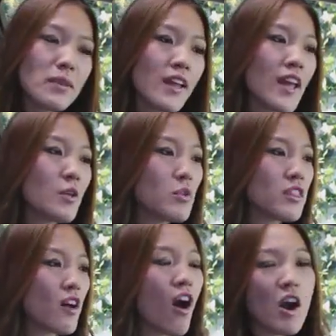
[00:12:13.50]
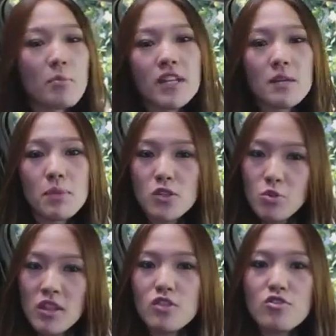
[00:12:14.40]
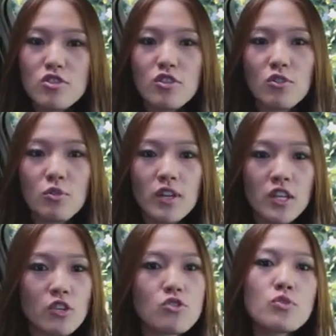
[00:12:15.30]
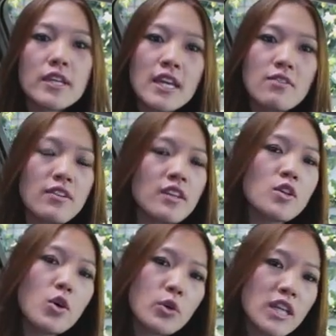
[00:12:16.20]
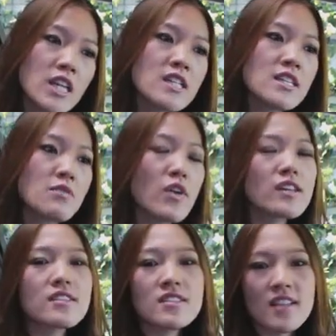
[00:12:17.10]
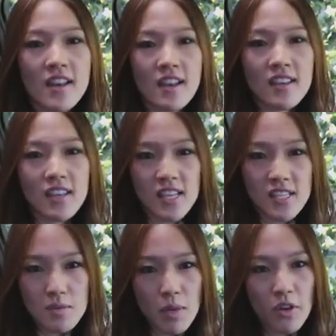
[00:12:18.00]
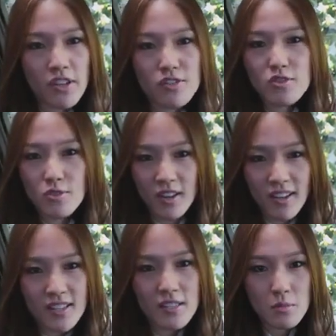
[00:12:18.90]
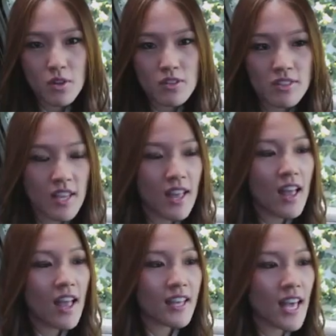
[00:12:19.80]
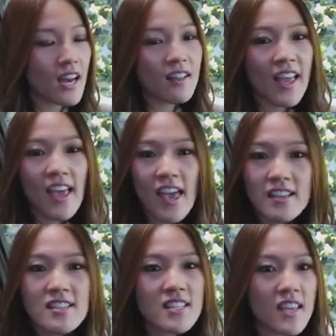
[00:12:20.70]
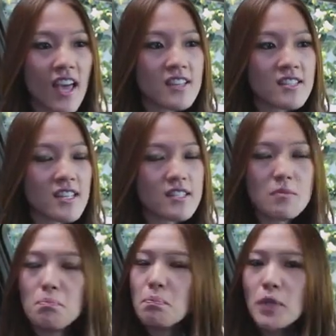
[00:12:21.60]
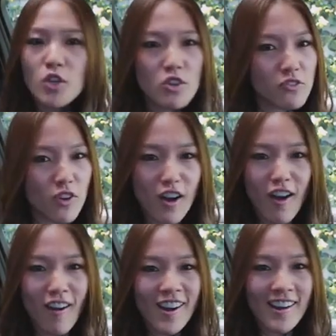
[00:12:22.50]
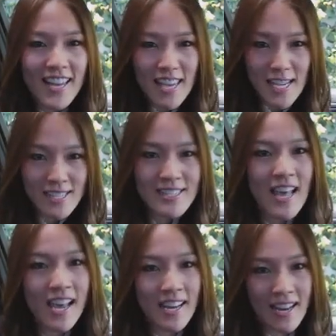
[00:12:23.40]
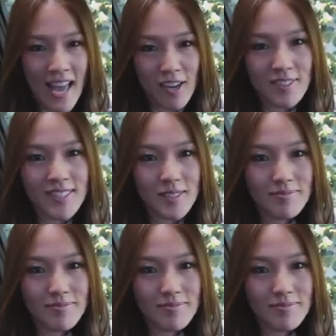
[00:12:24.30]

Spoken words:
playing with the harmony between the two, to give a cohesive aesthetic experience to our customers. Cadillac XTS is a beautiful car inside and out.